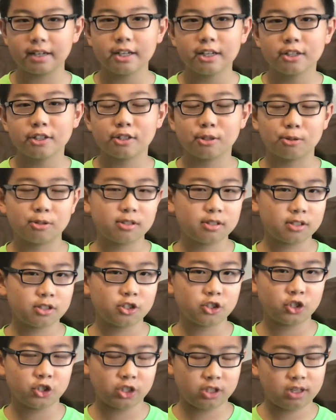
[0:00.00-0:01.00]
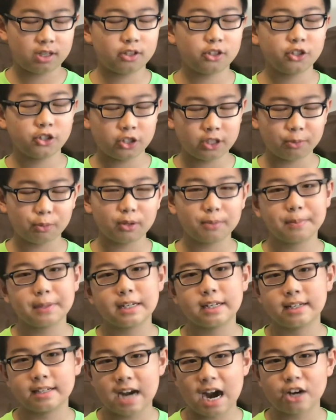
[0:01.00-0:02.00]
So she would be
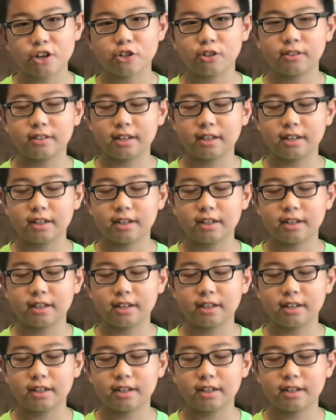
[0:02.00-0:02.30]
naturally